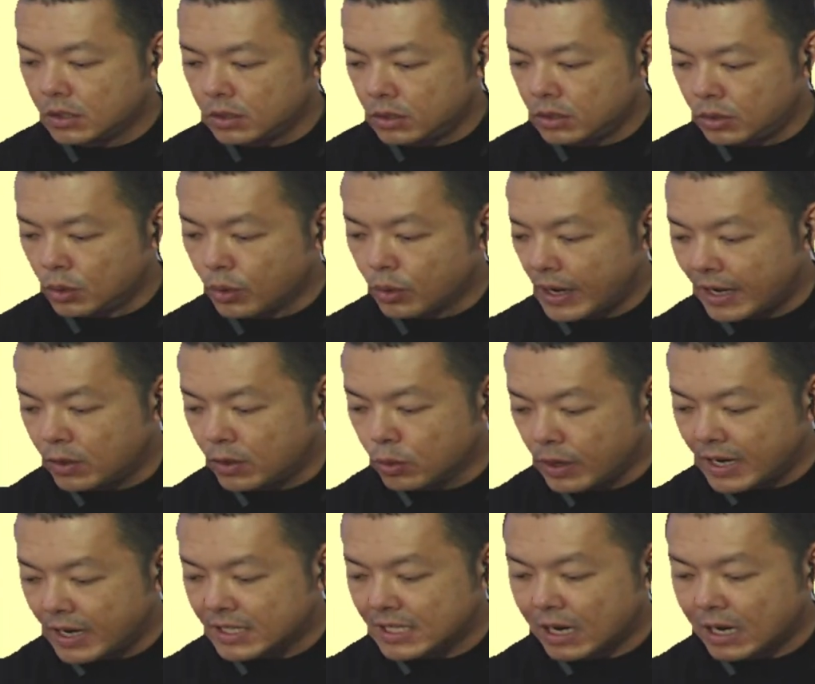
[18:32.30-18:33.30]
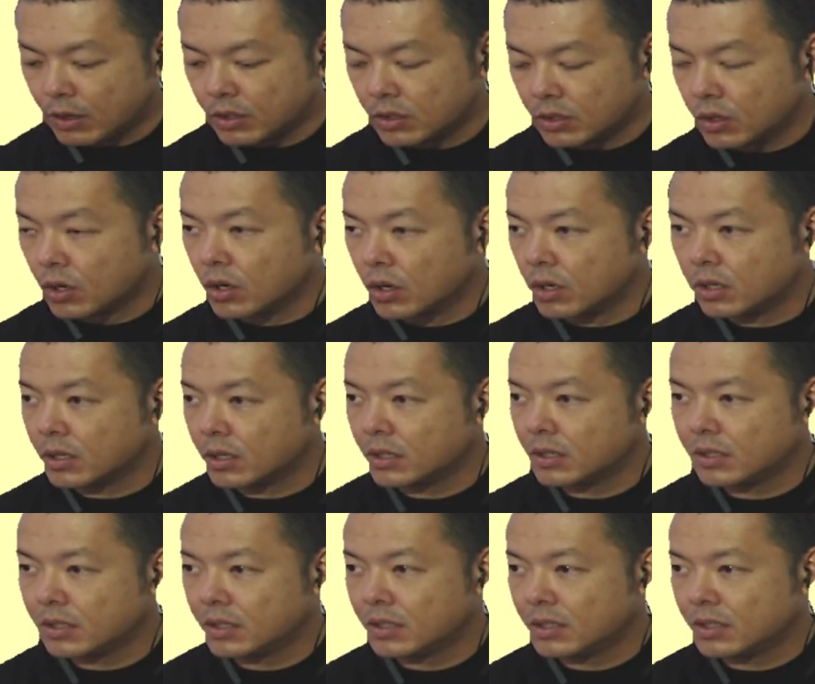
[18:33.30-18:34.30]
No end is out of the door.
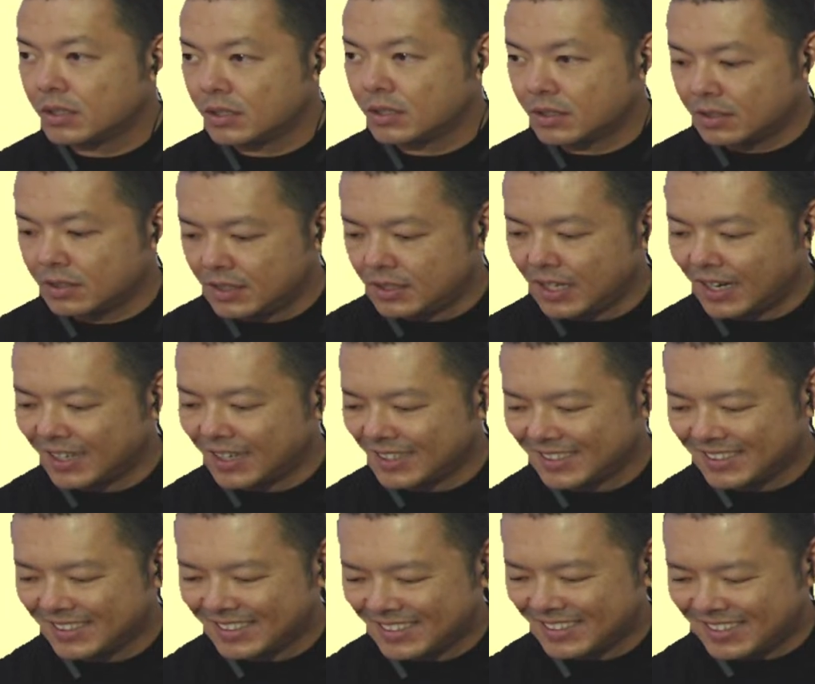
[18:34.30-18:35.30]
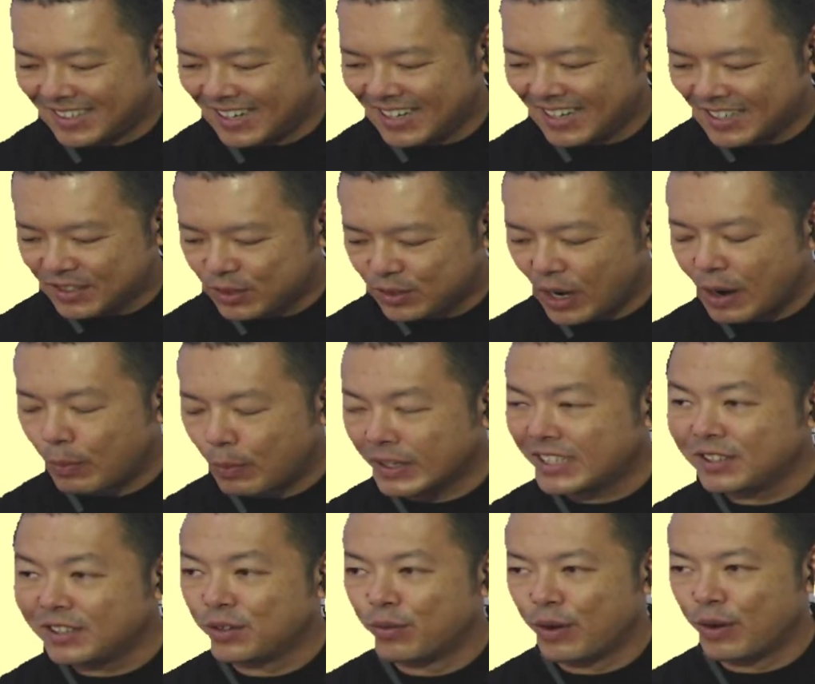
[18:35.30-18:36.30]
Yeah. Right? So I want
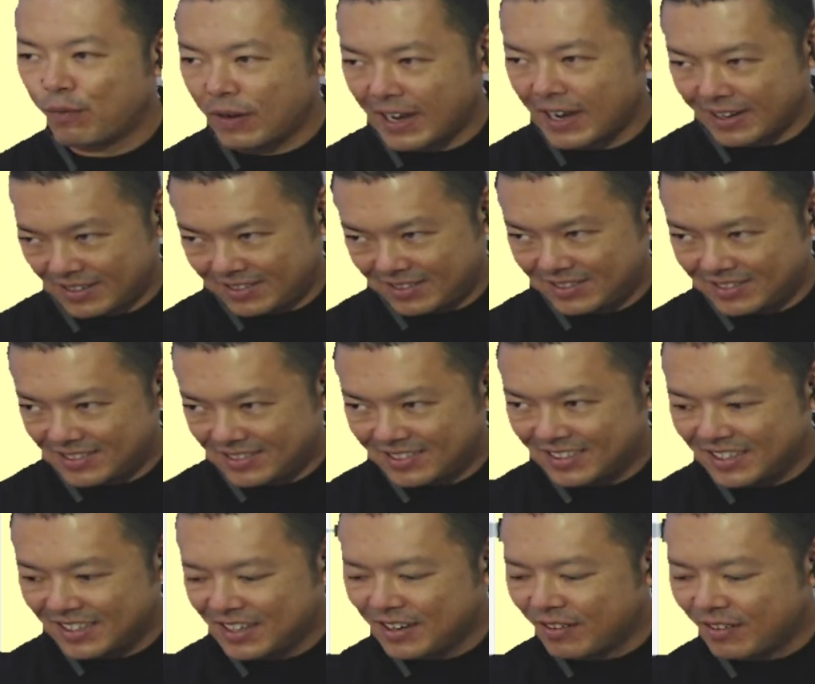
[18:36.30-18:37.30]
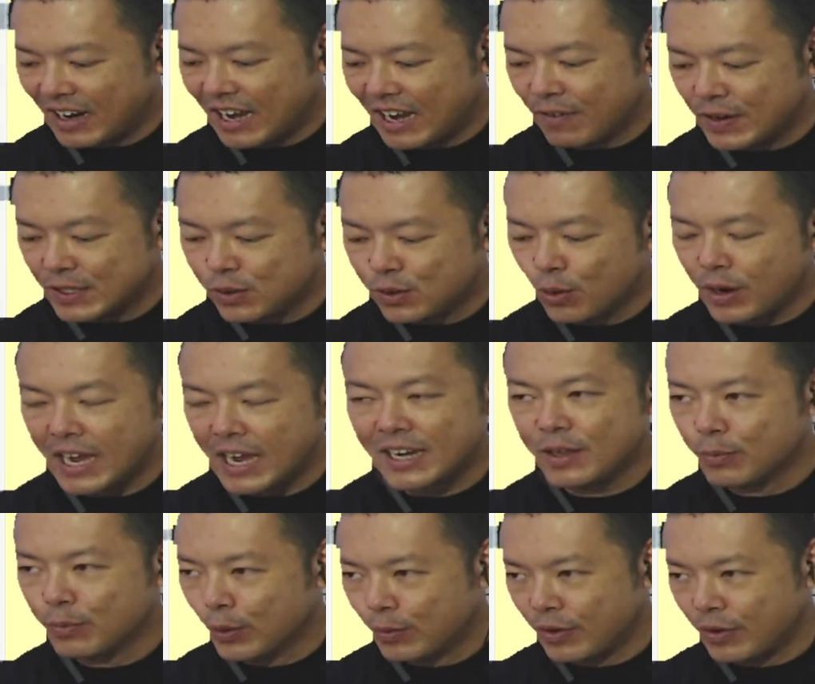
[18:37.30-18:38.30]
it to reflect. Right? If it's no end, it
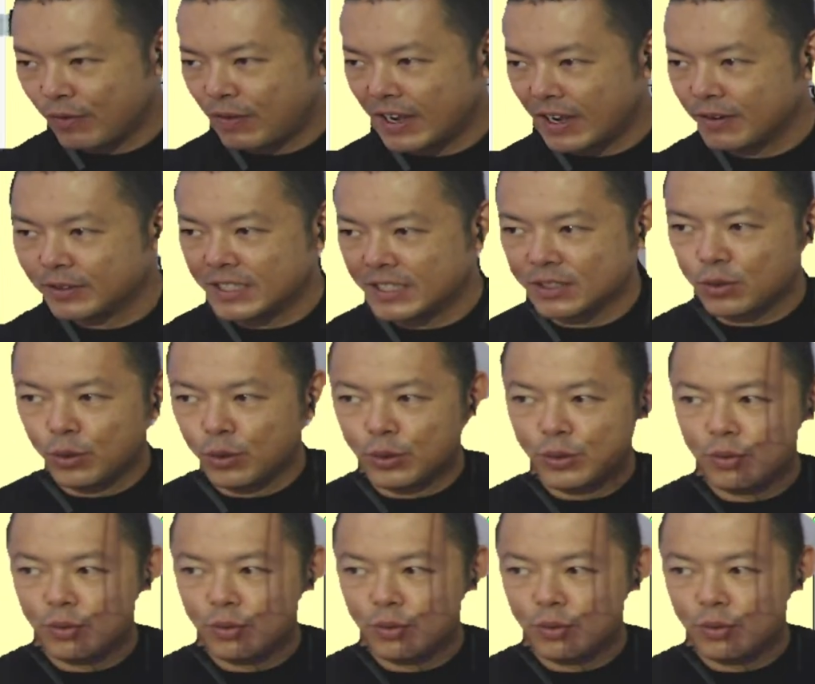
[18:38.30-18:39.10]
won't reflect. It will just go,